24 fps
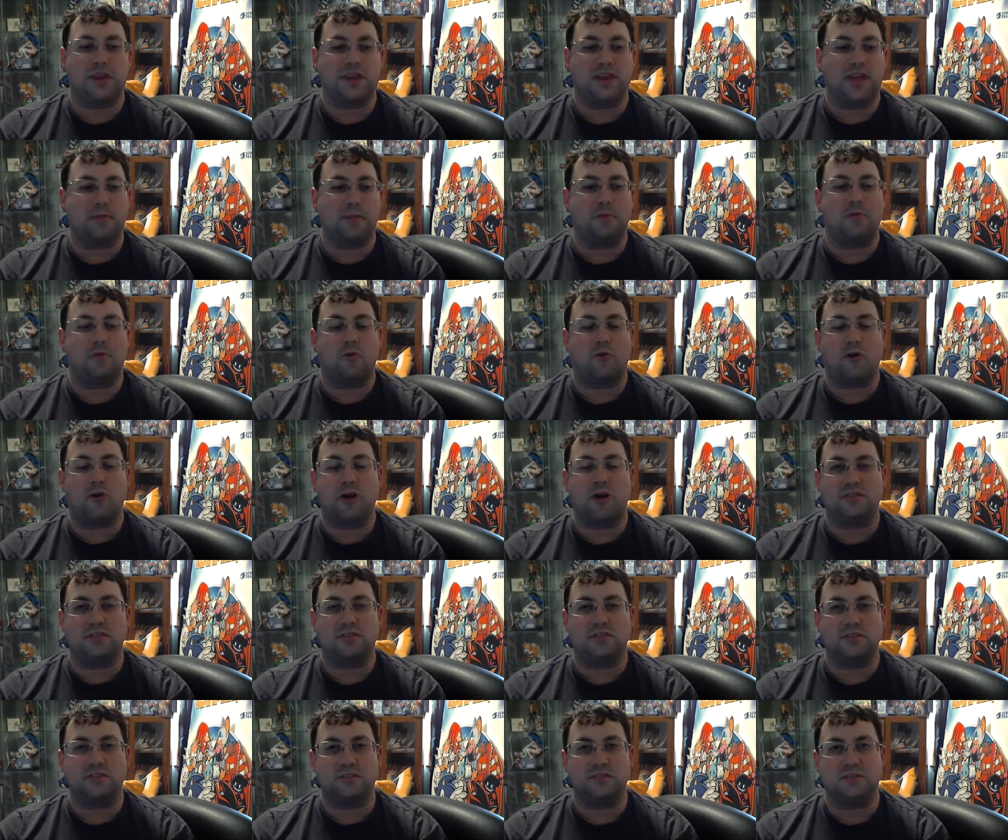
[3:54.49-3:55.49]
I came
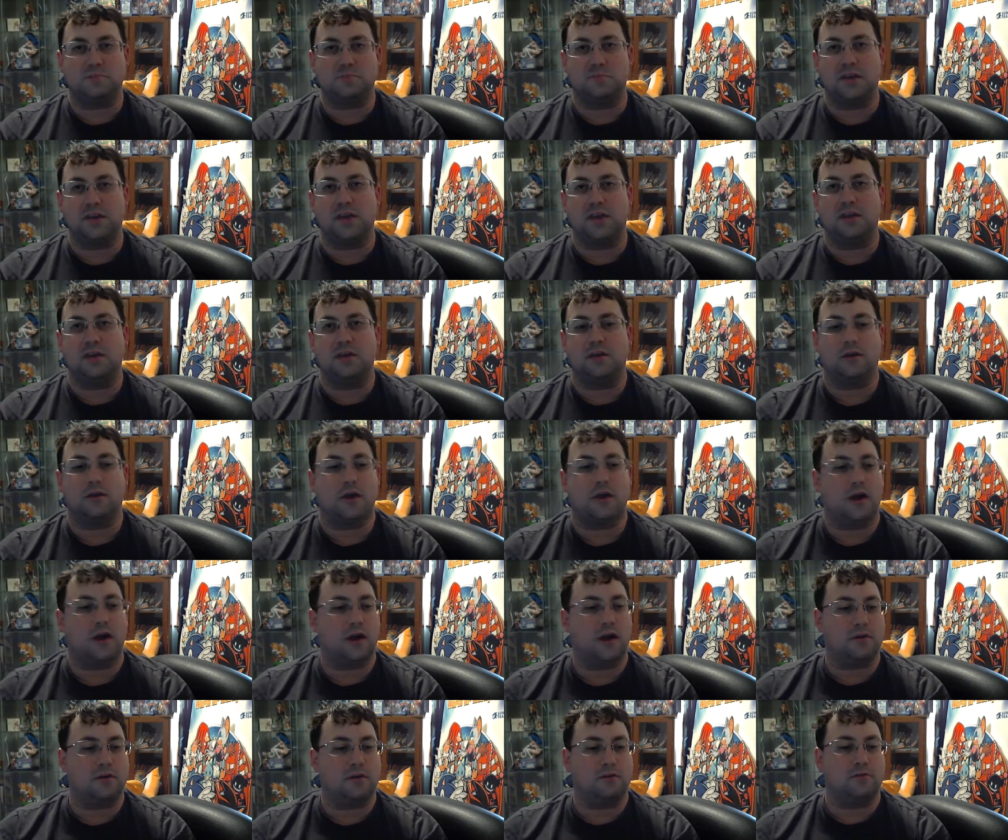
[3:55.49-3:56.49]
across this big
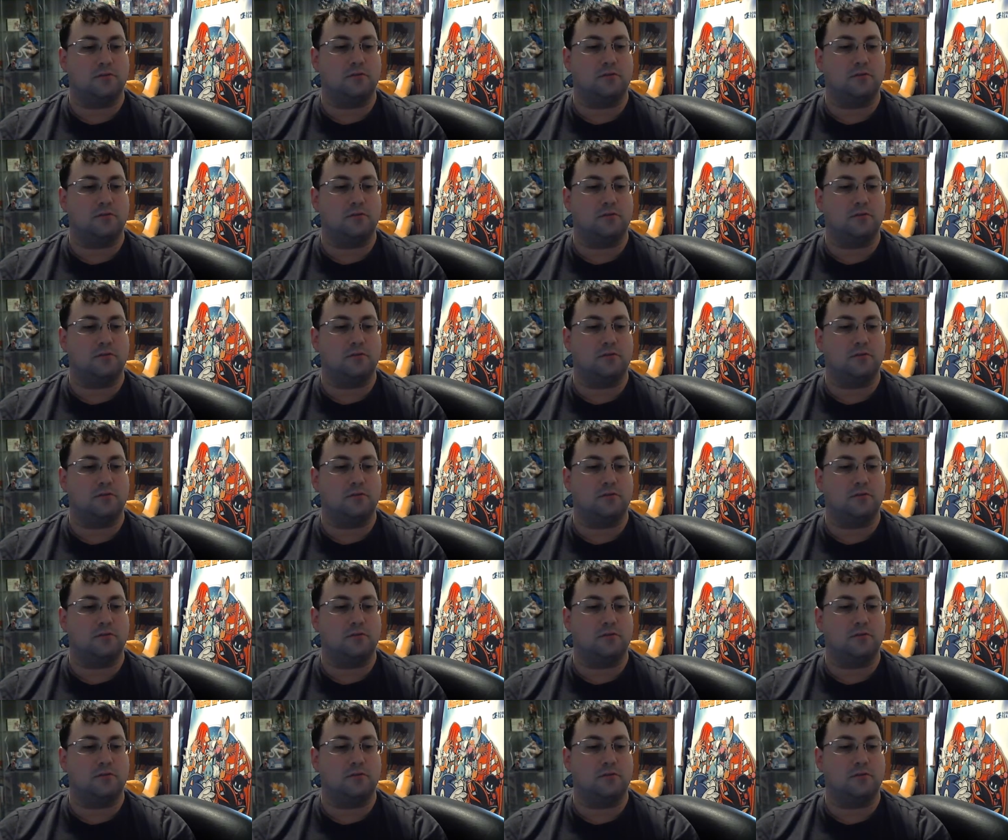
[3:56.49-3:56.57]
uh,